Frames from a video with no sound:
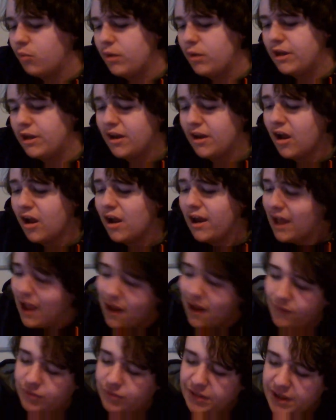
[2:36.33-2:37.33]
We did not
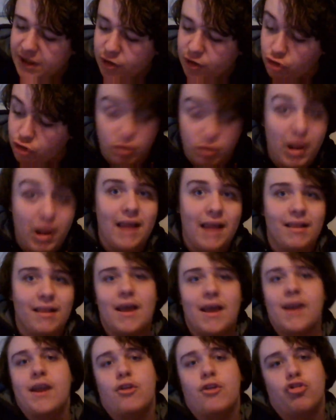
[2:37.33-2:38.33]
have the dry
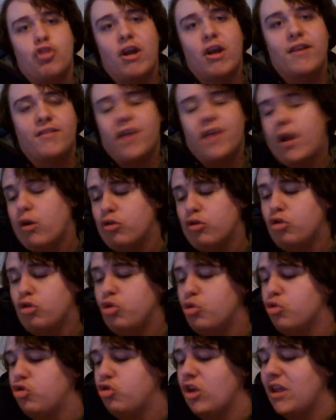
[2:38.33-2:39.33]
line and Draisaitl,
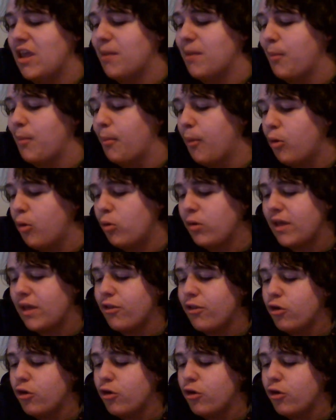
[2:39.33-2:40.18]
Nuge, and Yamamoto together.